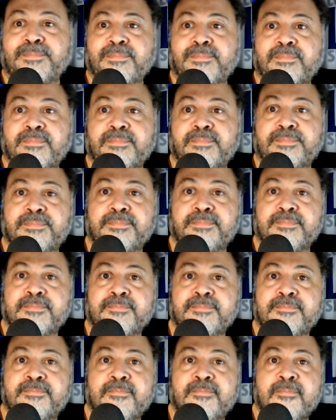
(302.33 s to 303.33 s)

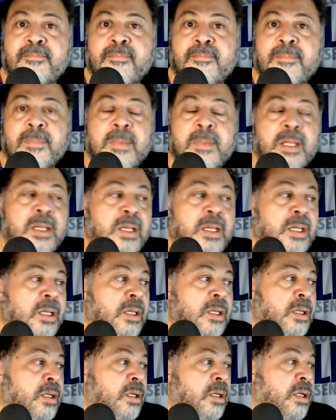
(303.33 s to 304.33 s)

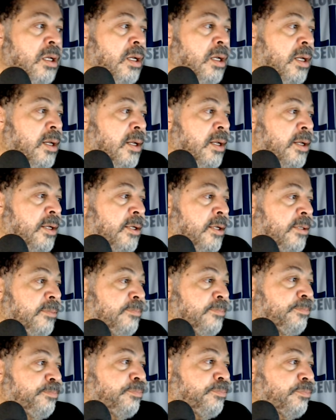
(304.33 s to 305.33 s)

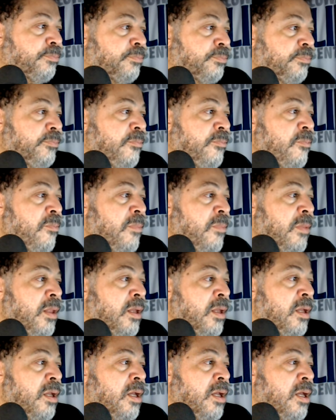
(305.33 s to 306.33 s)

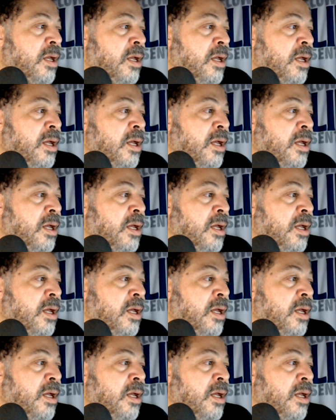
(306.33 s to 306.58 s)
Nobody speaks.